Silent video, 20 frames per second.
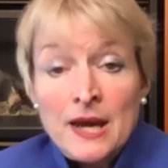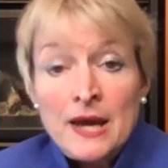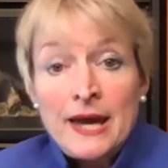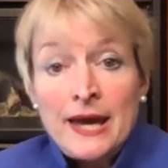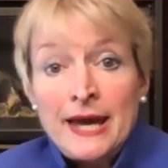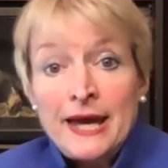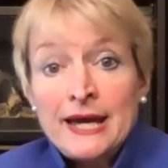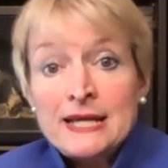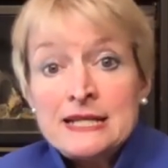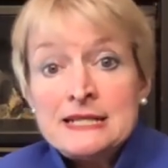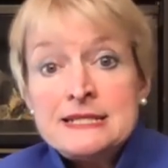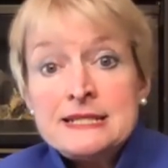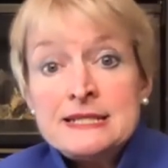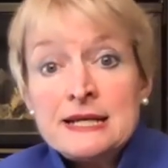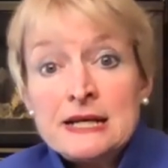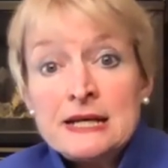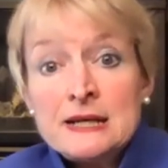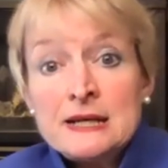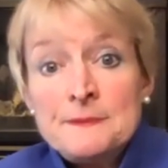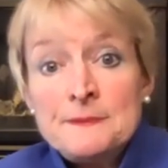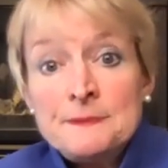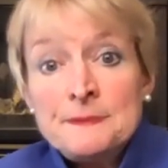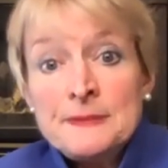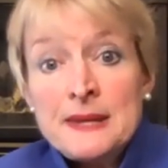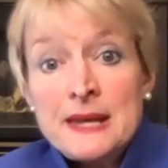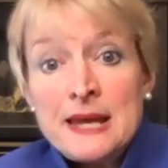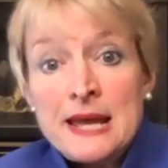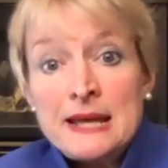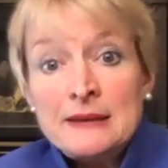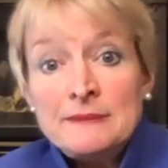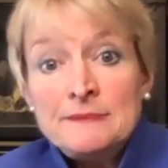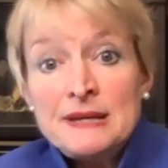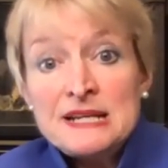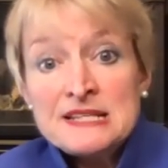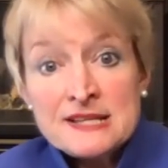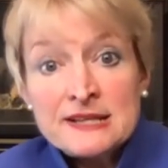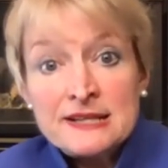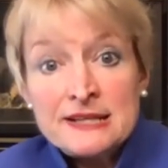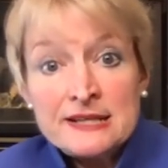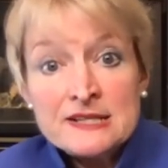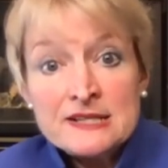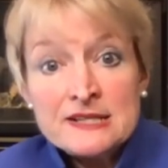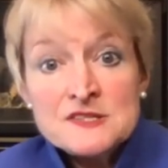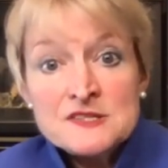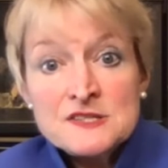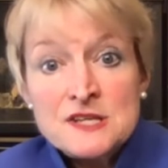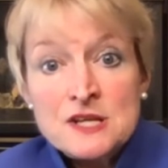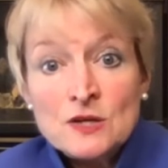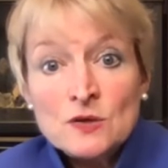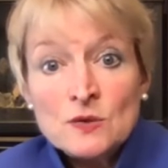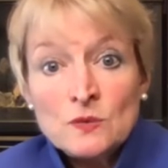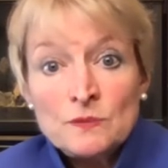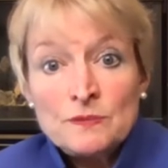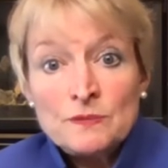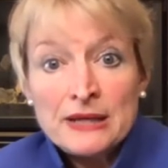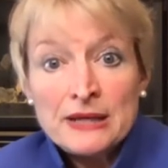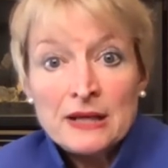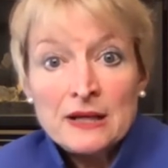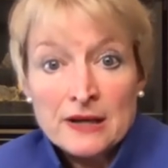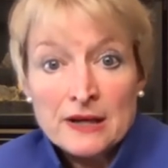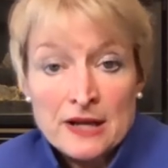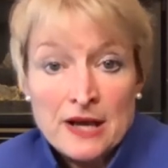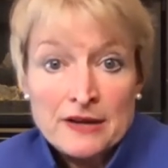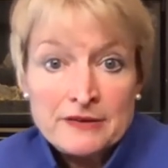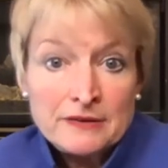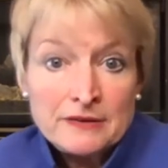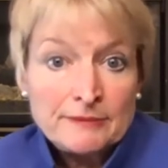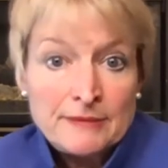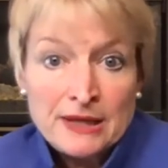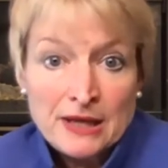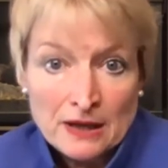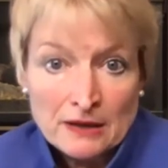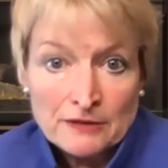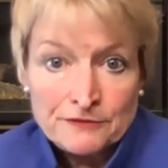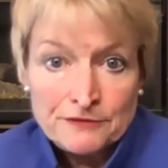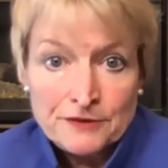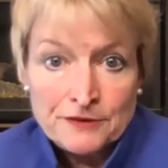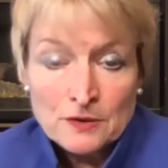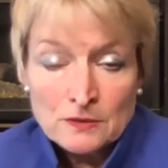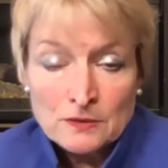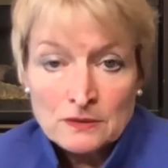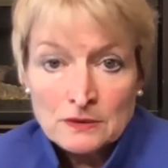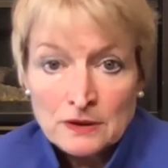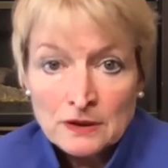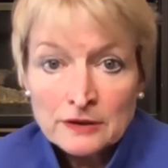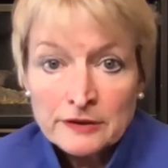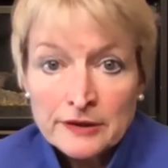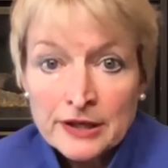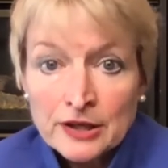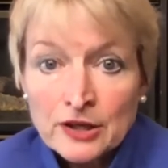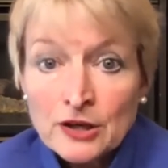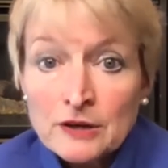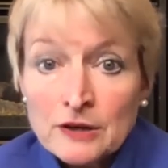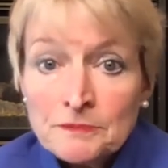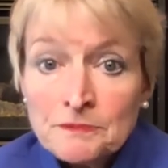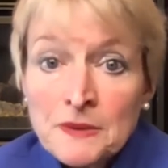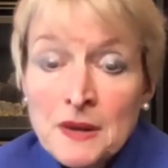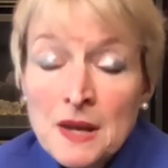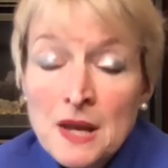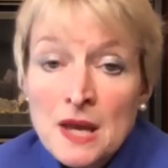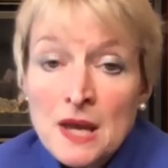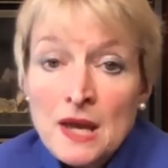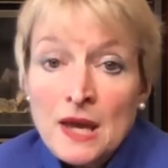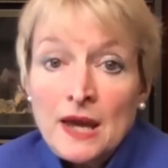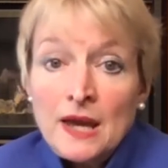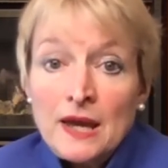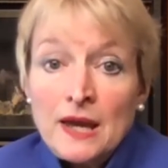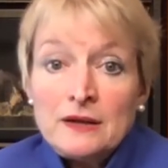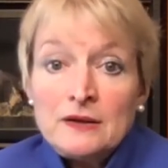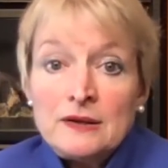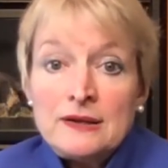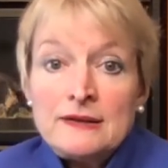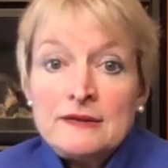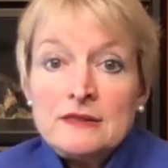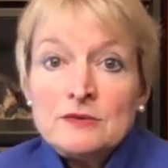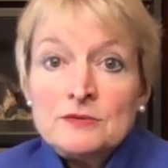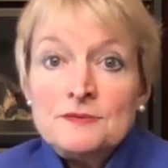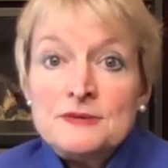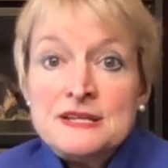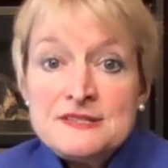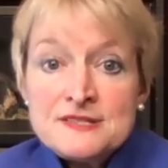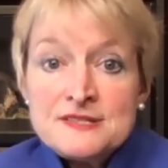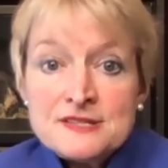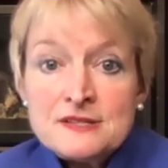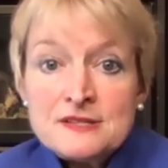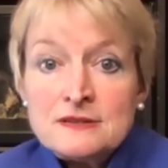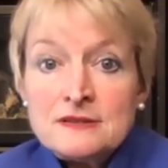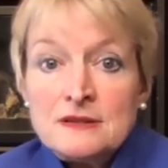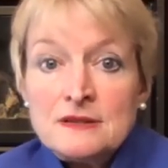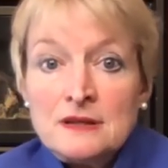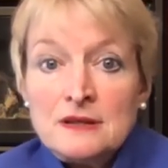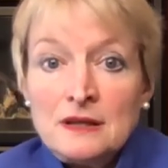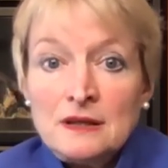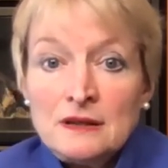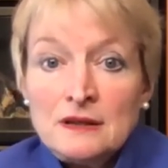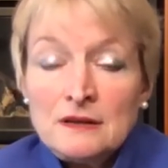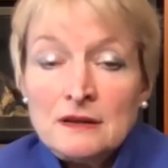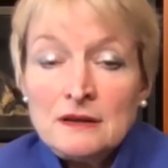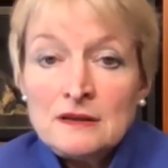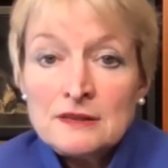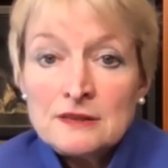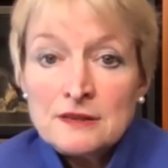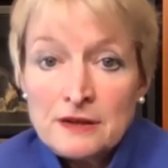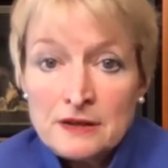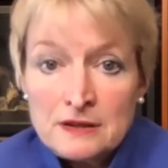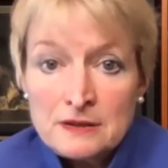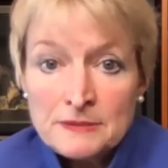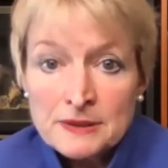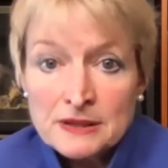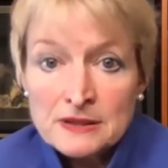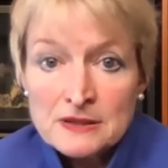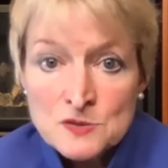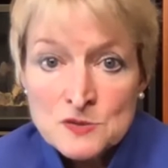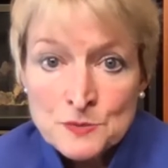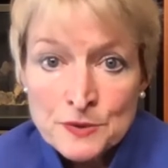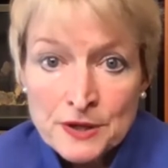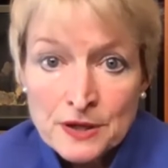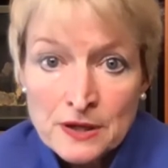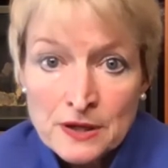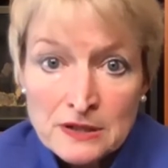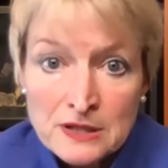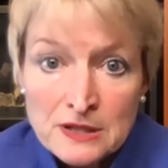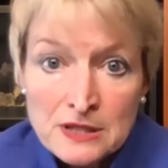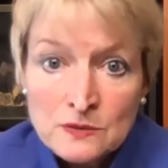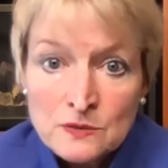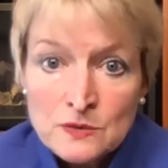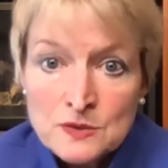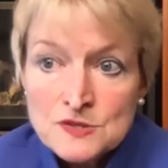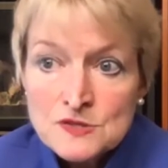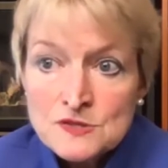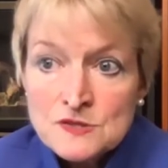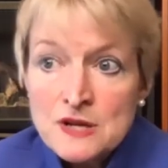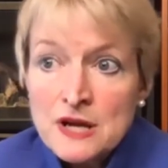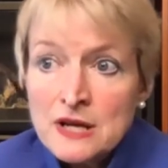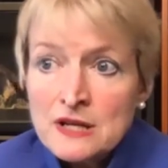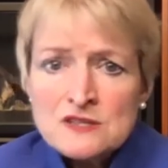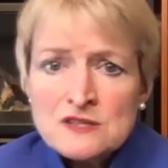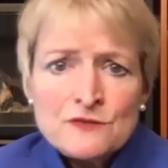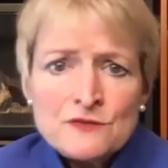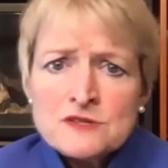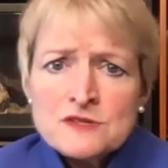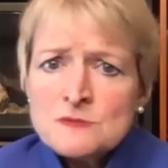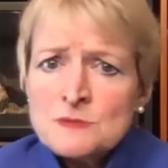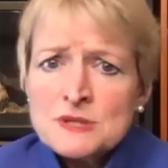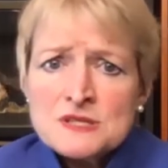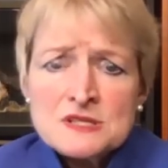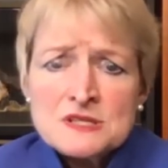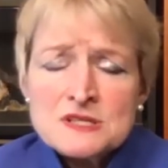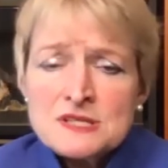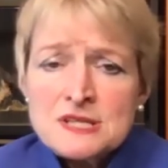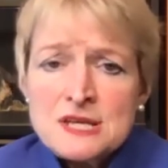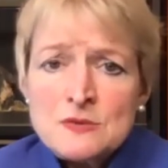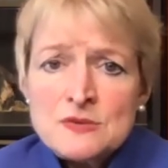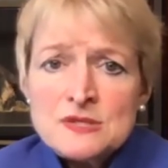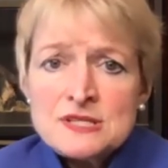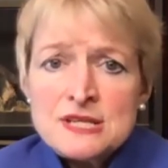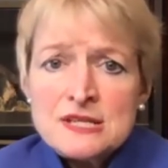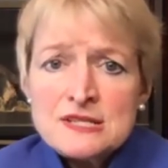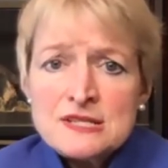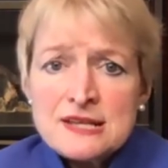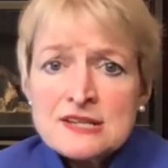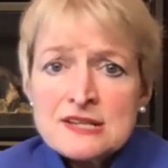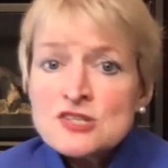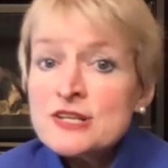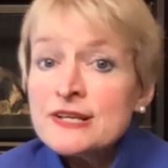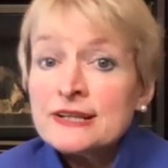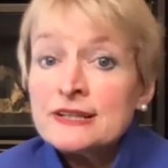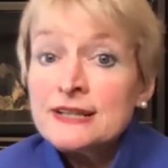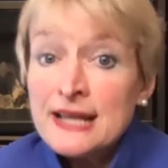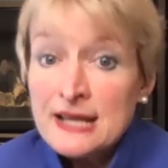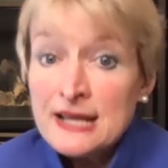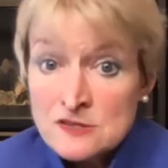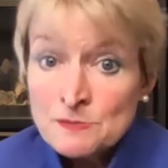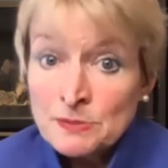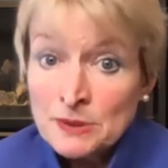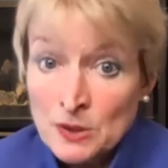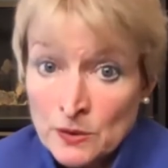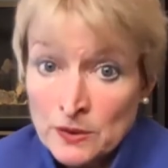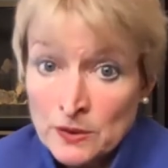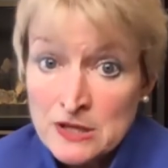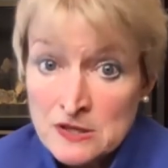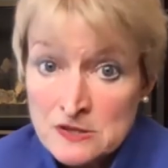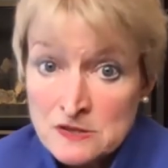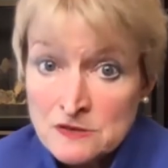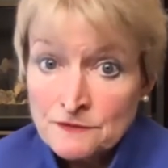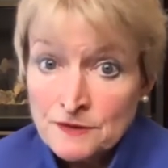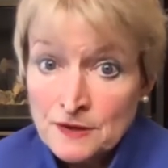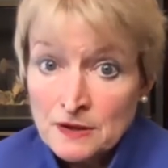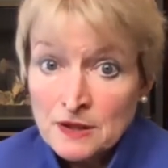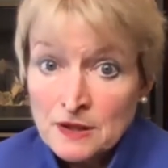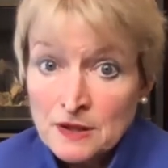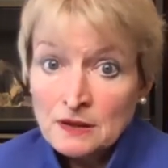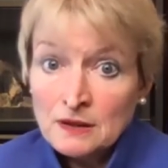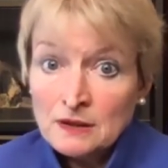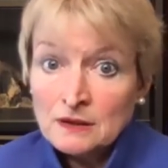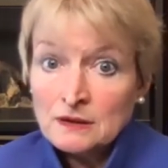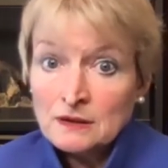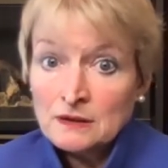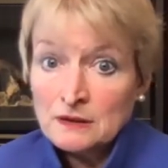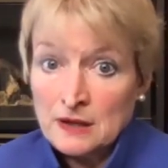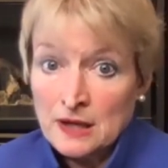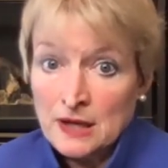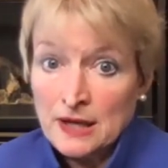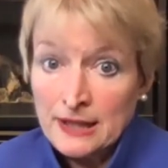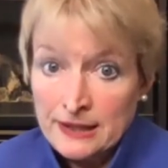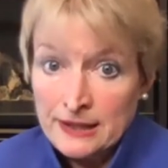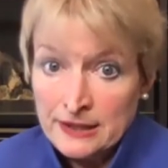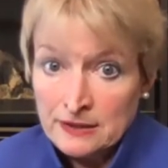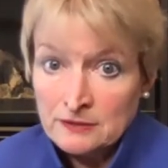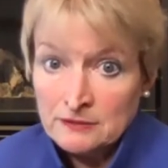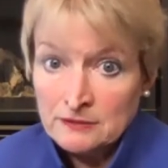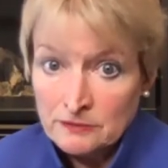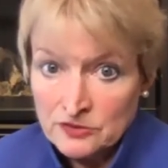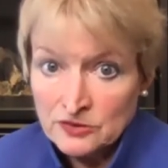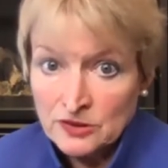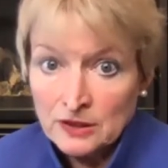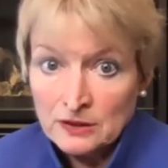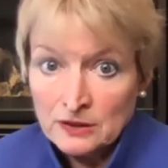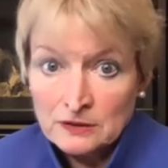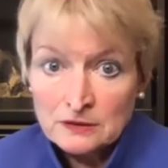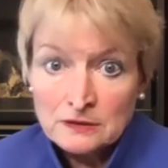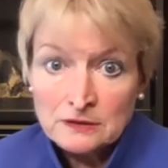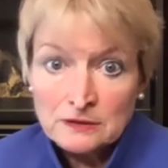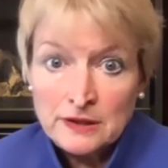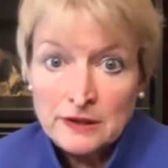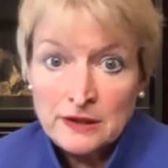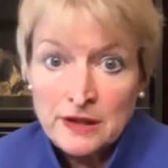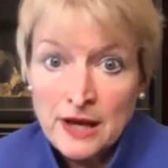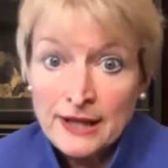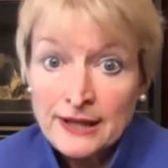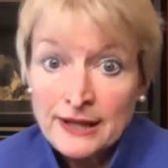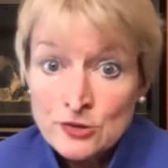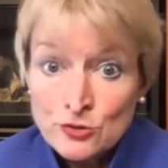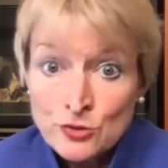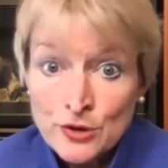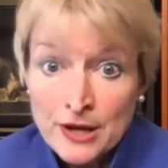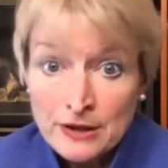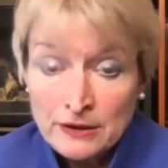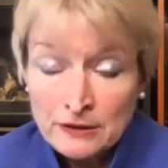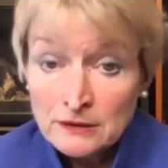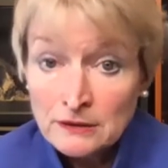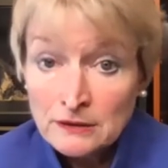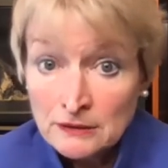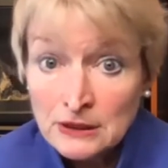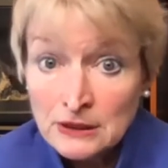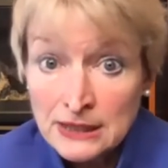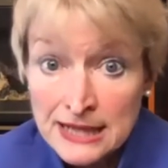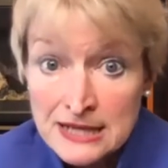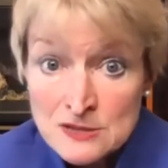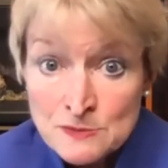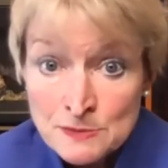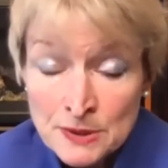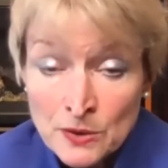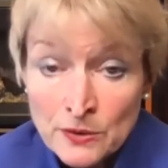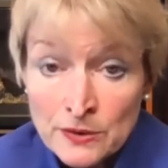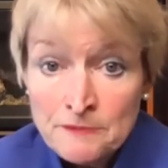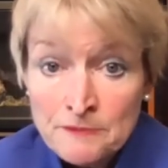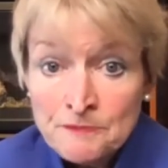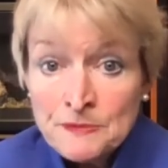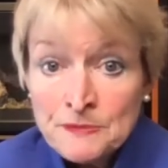And basically it's, you know, making a phone a credit card. And the reason he thought about this product, and it was not his first business, he's actually a glass blower. He's a very highly skilled and highly trained glass blower.